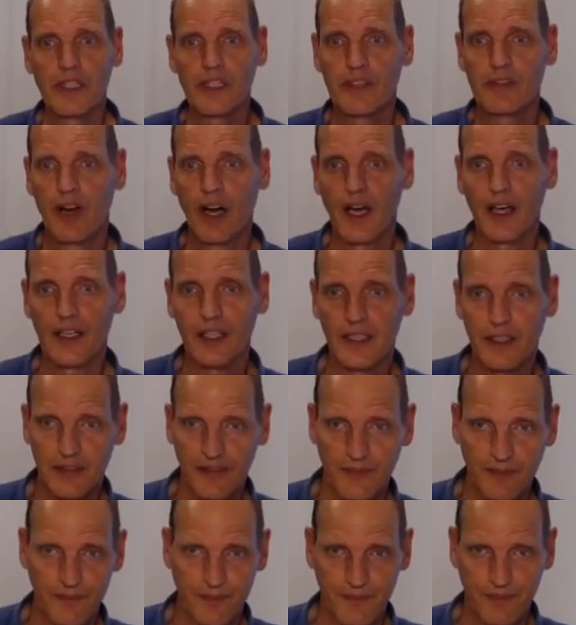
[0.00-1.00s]

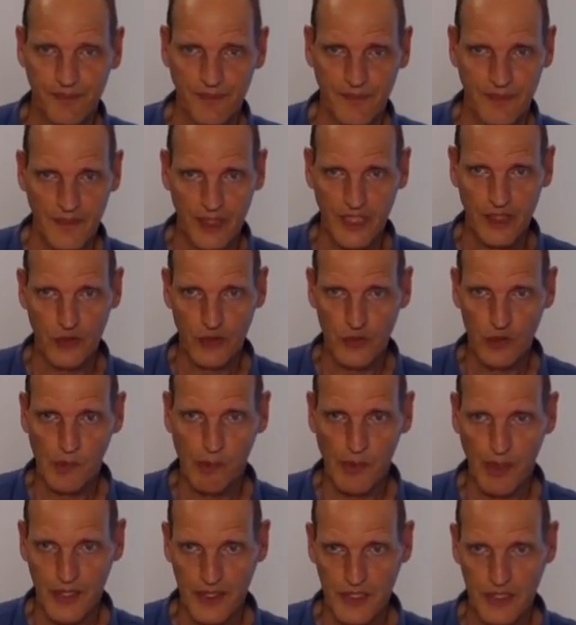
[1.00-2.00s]
divided into
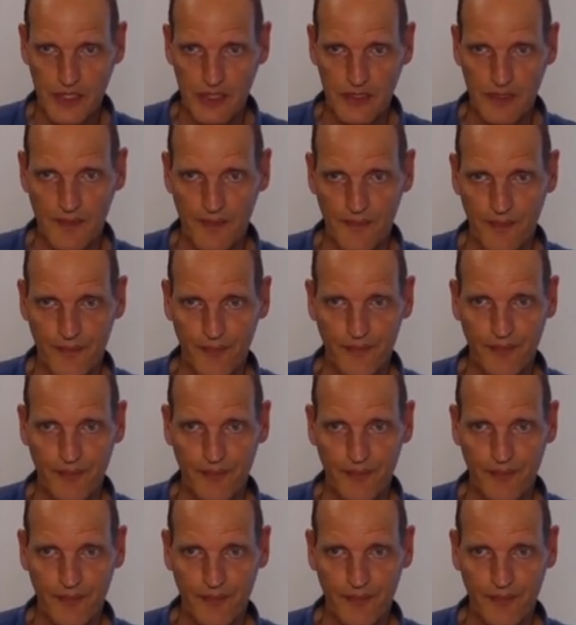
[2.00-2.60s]
two parts.